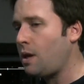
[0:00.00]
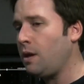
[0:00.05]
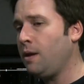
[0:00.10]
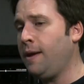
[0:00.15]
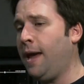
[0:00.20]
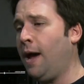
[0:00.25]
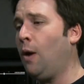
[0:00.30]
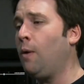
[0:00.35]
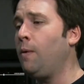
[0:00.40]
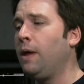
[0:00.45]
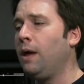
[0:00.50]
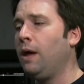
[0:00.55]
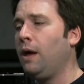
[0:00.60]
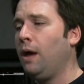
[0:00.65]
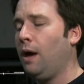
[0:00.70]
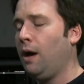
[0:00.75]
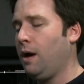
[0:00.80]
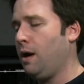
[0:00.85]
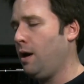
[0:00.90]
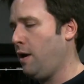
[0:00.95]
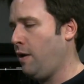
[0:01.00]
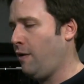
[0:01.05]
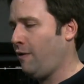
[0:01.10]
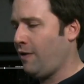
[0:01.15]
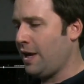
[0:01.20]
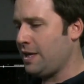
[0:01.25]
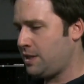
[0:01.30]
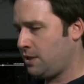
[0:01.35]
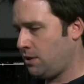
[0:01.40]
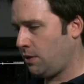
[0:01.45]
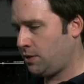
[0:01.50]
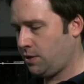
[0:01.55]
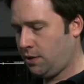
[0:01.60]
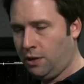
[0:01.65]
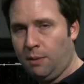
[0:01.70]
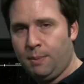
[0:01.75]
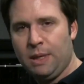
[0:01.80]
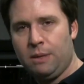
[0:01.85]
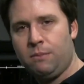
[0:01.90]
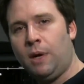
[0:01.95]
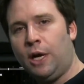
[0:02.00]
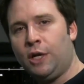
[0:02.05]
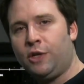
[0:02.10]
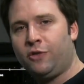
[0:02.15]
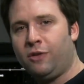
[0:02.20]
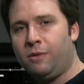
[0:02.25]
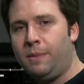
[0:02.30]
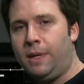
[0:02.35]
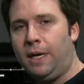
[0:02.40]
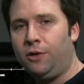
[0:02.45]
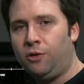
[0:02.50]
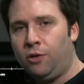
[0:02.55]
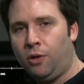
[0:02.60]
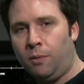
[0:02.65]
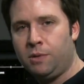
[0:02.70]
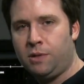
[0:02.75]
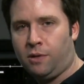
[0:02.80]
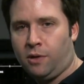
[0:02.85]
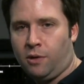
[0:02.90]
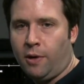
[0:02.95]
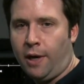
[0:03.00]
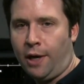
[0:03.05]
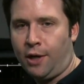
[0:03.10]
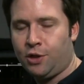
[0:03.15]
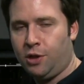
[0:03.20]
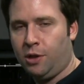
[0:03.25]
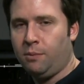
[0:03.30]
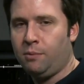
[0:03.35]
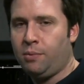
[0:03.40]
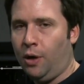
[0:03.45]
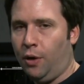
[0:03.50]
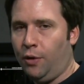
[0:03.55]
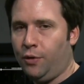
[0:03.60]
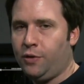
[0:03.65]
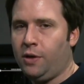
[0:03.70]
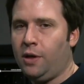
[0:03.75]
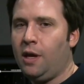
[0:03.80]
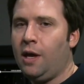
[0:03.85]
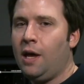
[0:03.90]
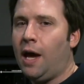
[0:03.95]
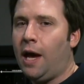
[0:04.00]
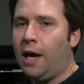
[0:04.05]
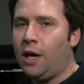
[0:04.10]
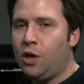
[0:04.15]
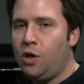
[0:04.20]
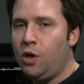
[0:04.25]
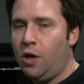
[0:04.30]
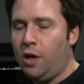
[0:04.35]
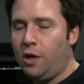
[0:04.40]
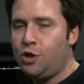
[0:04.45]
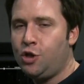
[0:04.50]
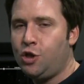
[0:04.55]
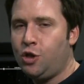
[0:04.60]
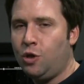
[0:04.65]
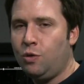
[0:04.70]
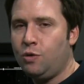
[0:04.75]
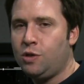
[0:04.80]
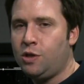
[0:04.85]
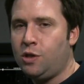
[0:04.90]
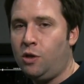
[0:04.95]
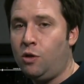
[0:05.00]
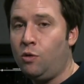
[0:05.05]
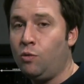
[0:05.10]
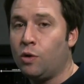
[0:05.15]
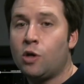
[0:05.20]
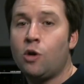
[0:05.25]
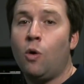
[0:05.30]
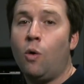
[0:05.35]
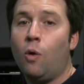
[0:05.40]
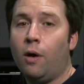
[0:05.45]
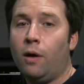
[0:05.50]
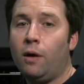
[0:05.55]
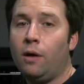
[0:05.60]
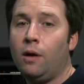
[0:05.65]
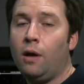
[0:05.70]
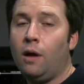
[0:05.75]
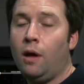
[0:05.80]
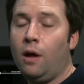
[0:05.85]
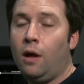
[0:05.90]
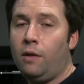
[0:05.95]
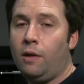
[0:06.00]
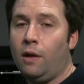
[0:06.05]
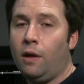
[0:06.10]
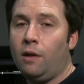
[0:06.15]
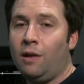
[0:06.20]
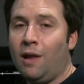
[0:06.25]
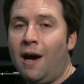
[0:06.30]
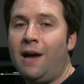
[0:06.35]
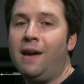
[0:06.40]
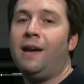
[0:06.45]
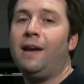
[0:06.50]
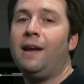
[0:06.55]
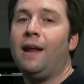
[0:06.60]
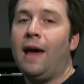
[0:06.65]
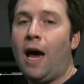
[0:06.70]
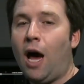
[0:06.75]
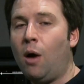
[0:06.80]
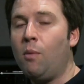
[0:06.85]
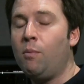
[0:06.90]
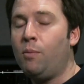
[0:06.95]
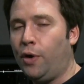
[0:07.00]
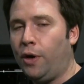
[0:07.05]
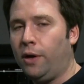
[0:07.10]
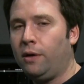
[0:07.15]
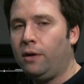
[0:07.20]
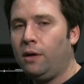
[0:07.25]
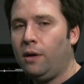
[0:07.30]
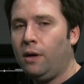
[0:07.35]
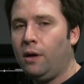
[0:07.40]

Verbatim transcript: Now, uh, if S-Log is a little bit much for me in terms of correction and post, I could choose to record the LUTed output.